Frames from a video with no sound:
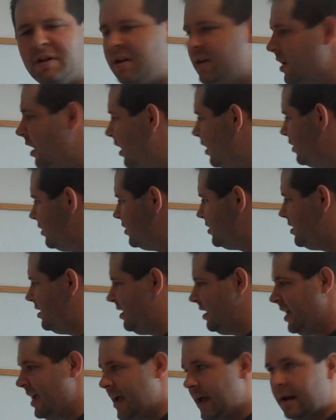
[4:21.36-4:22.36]

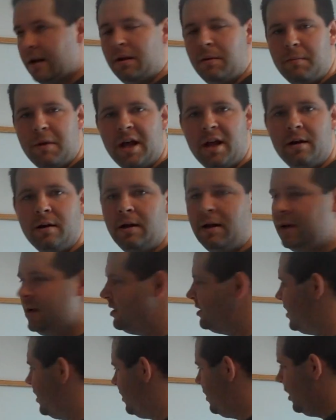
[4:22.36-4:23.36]
to the candyman,
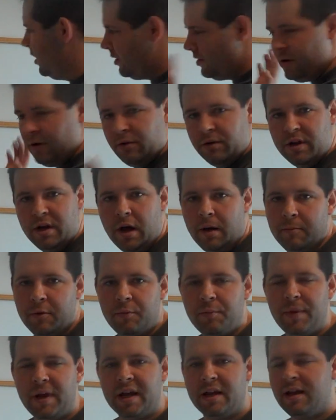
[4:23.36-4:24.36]
said, don't come
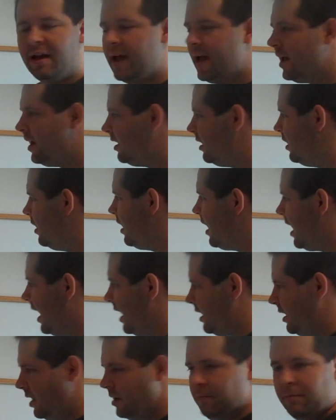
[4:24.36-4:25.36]
and make candy,
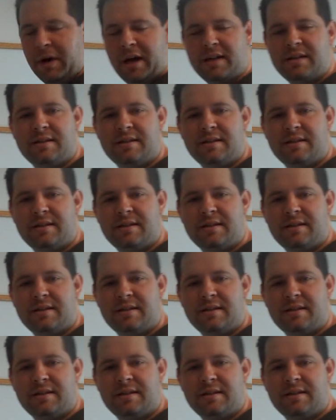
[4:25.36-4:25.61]
I need my